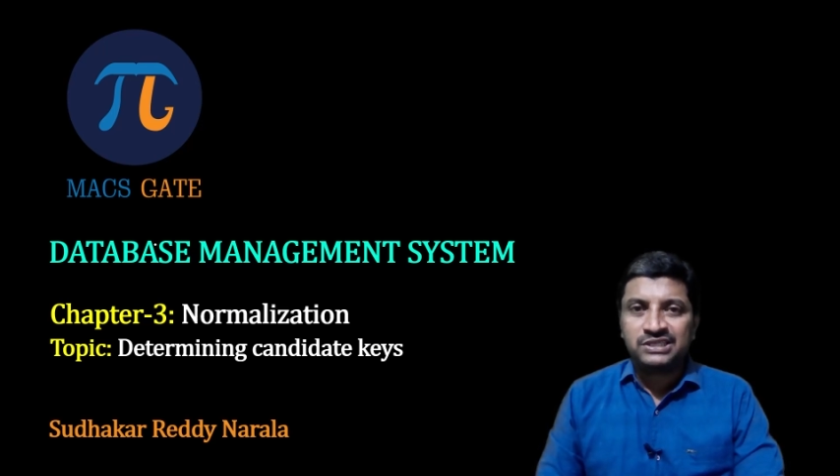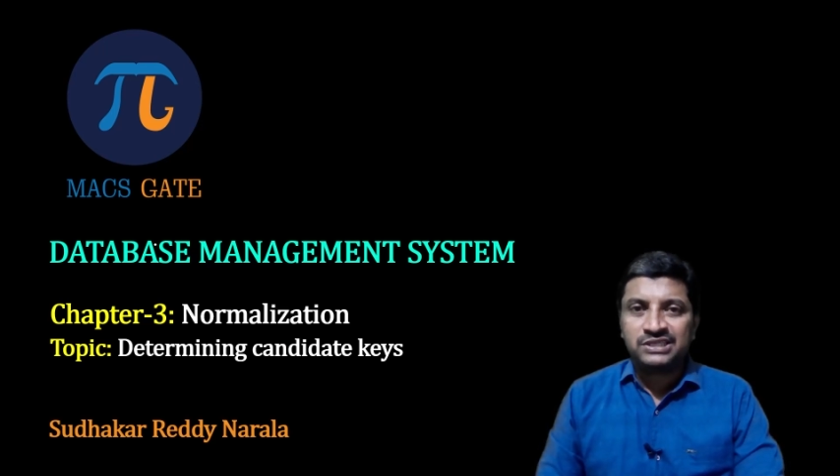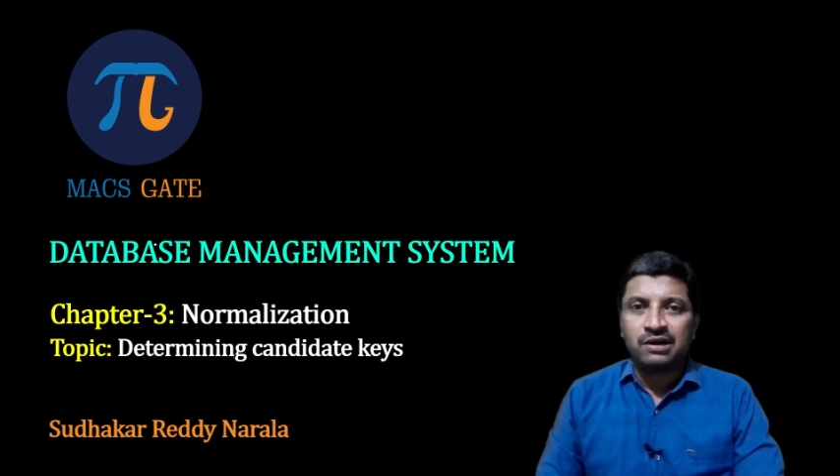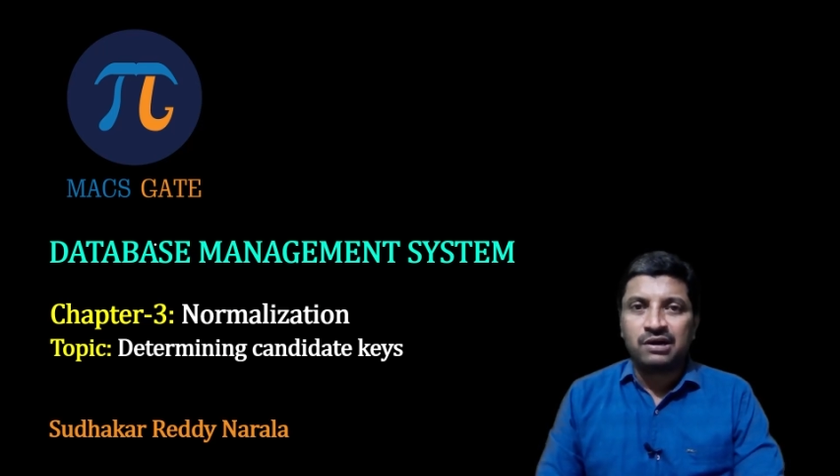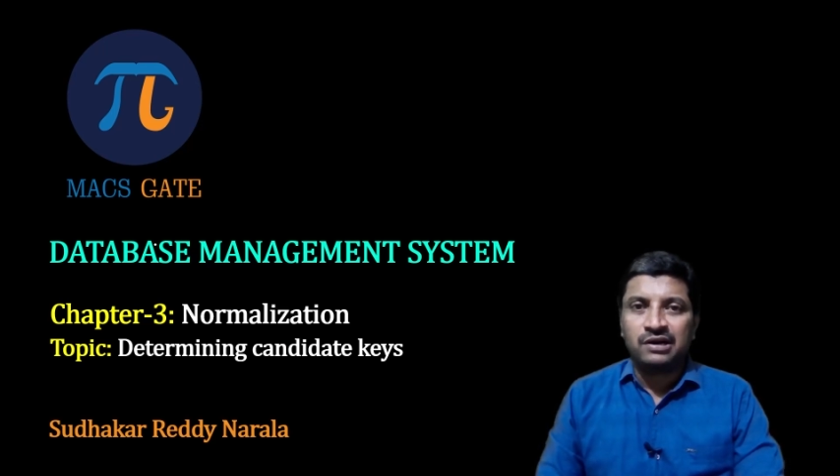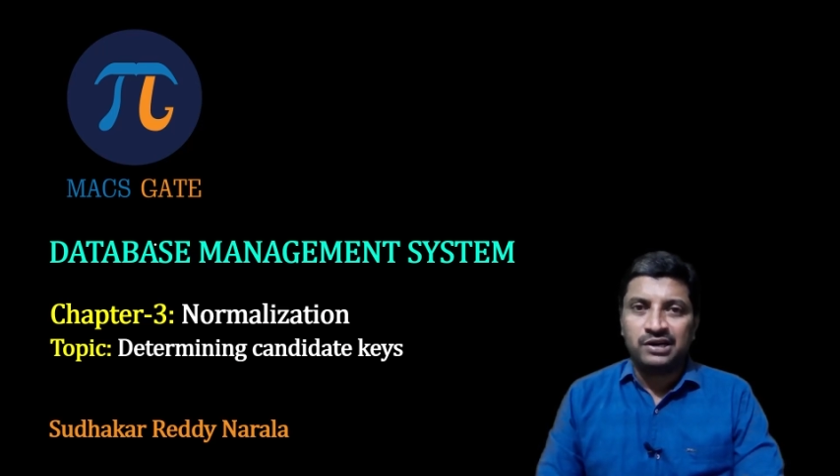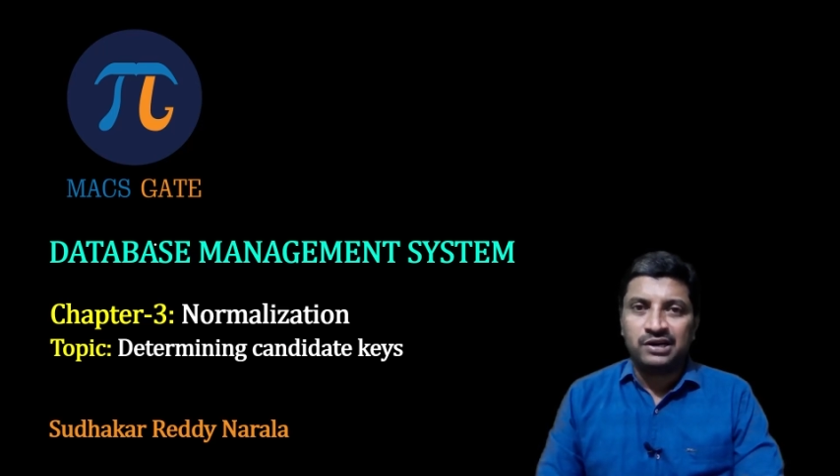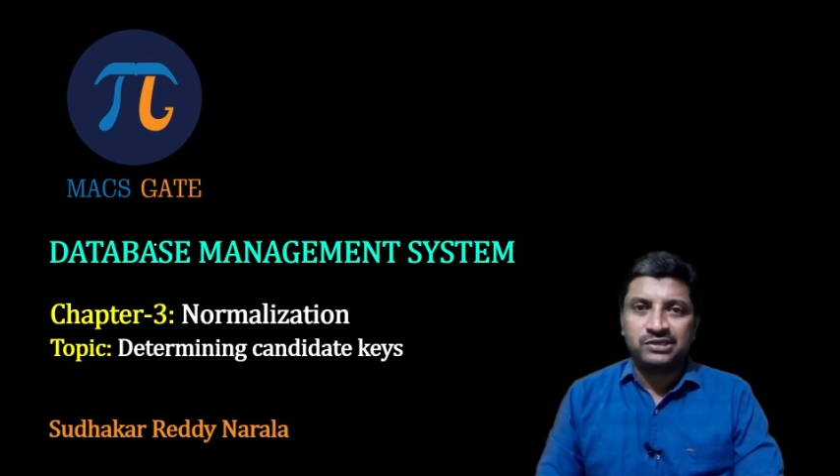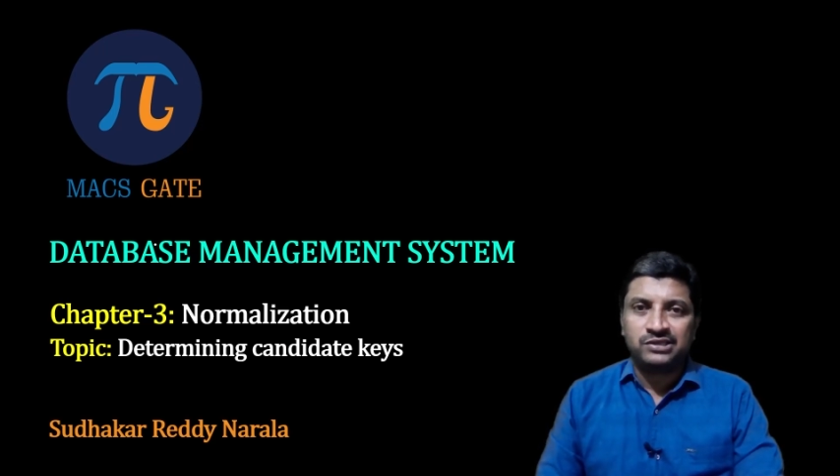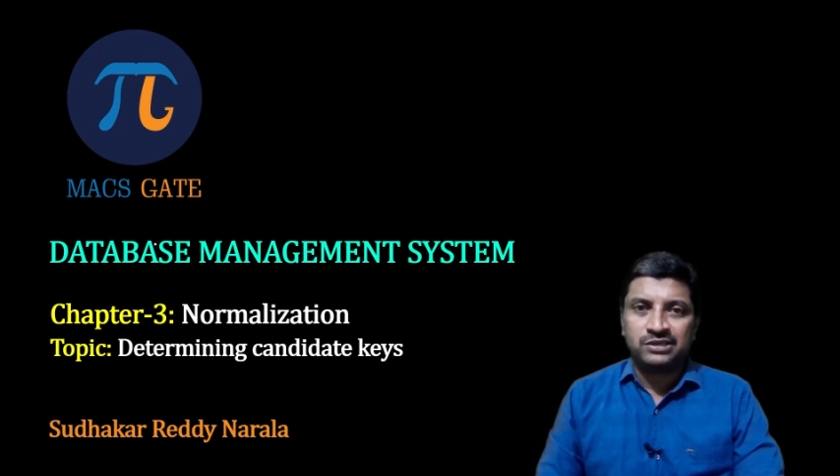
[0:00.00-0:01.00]
on a
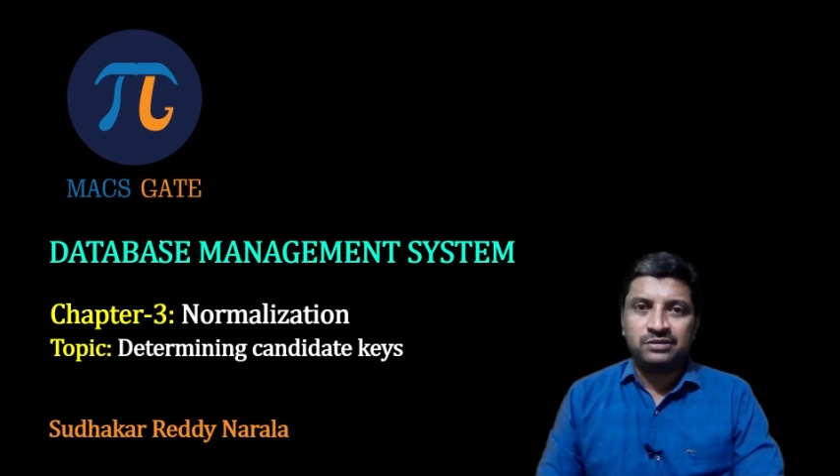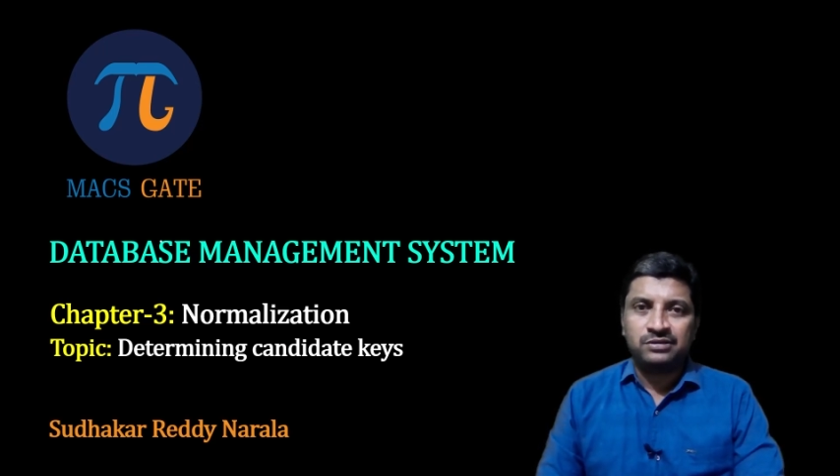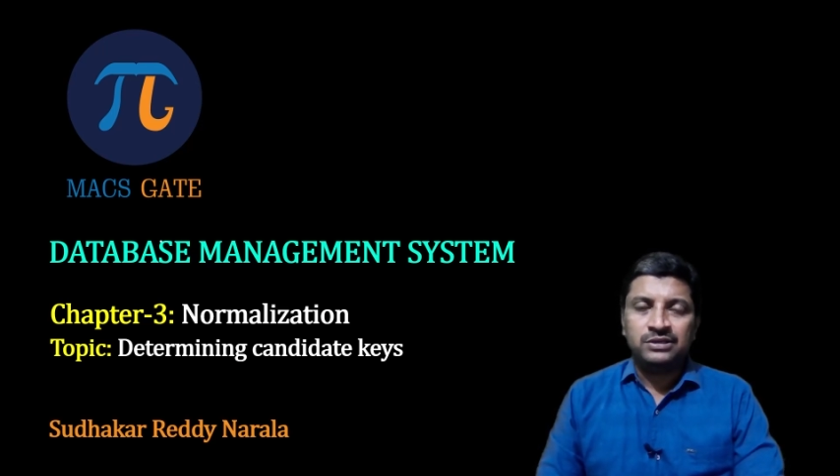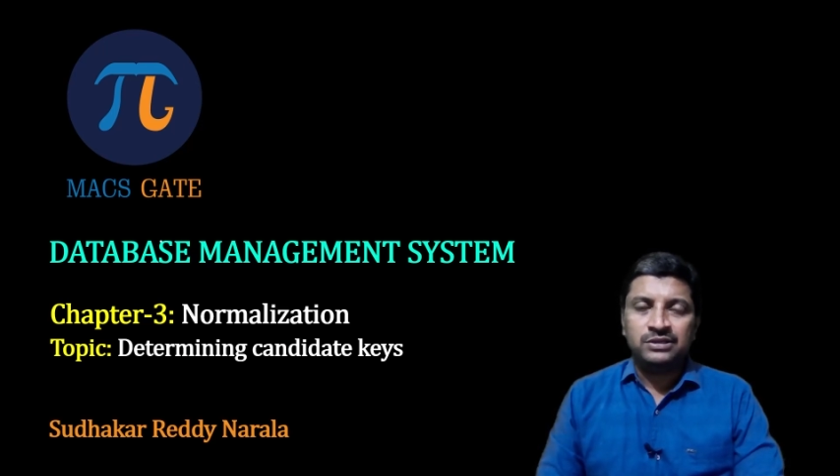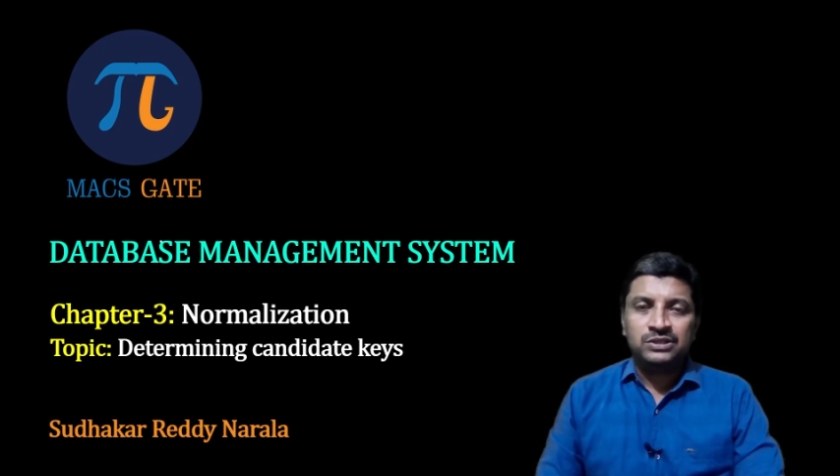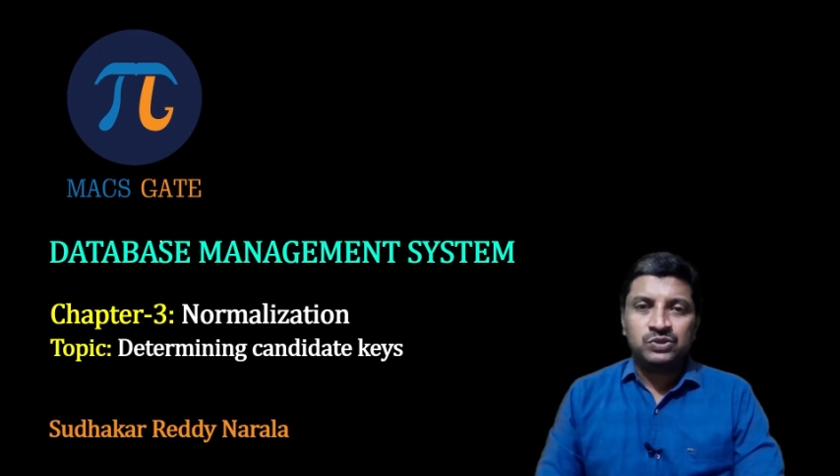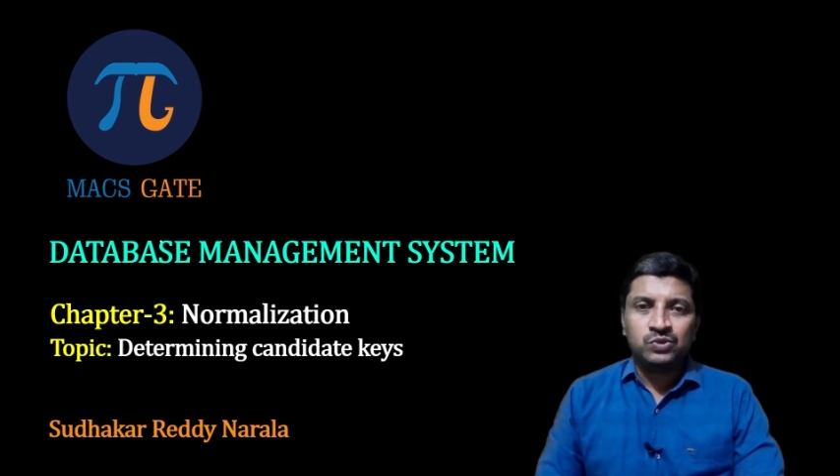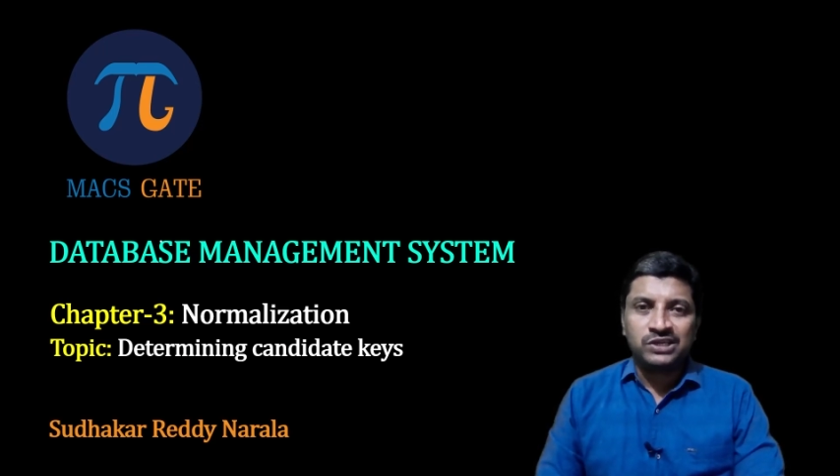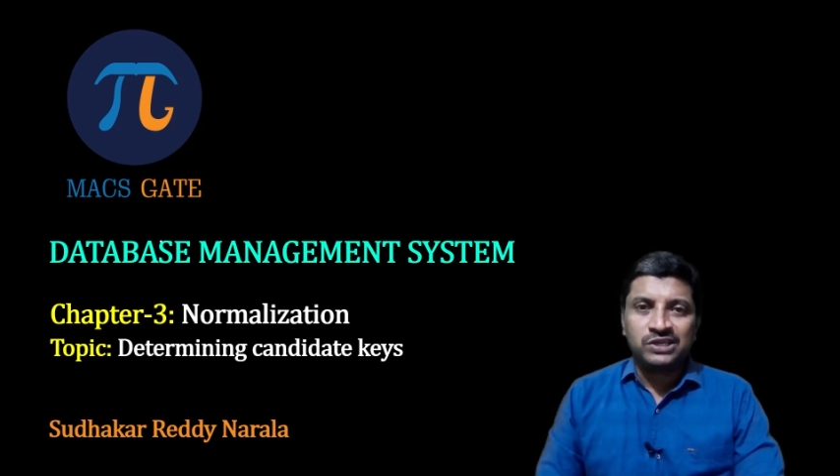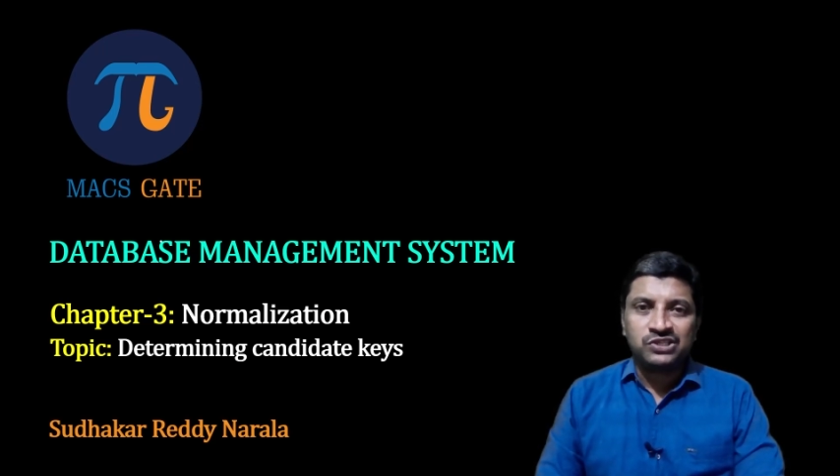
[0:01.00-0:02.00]
relation. So let
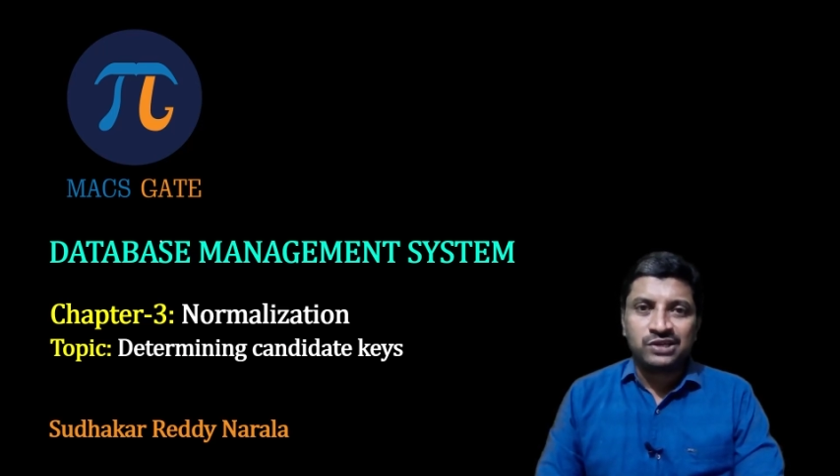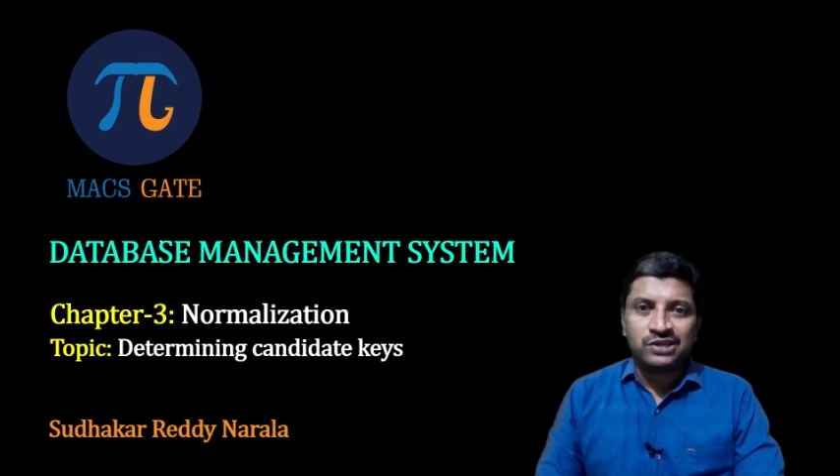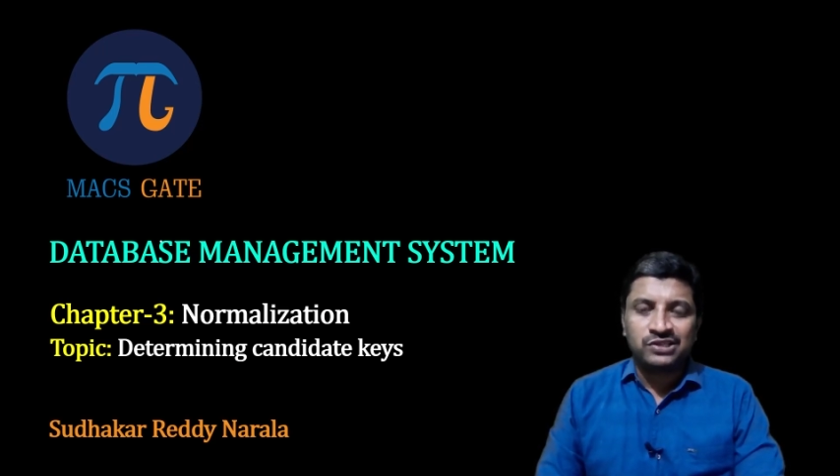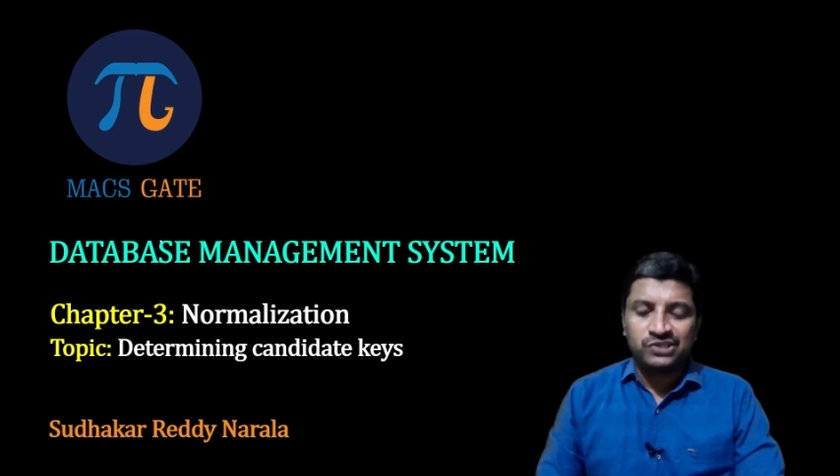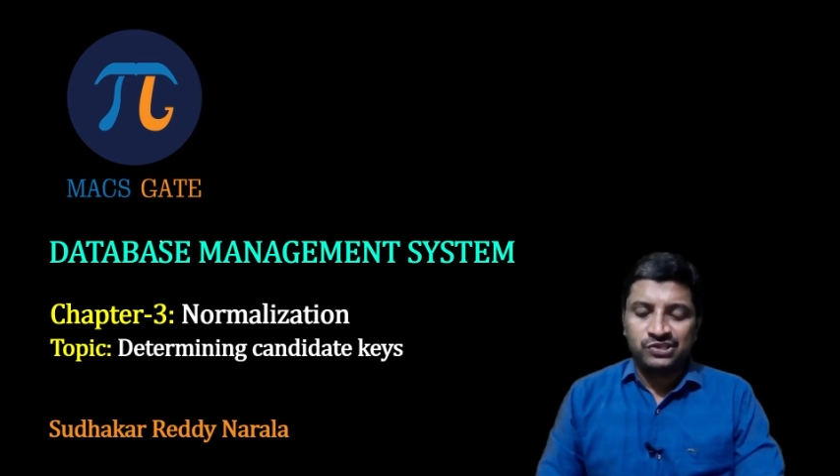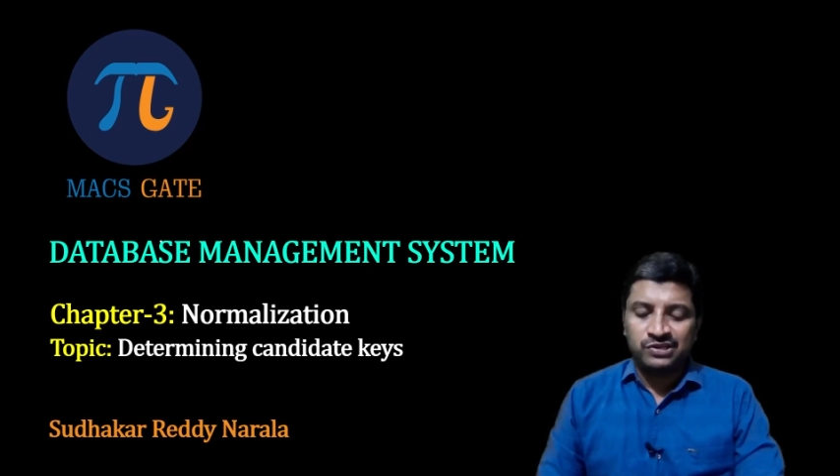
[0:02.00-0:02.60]
us start the session.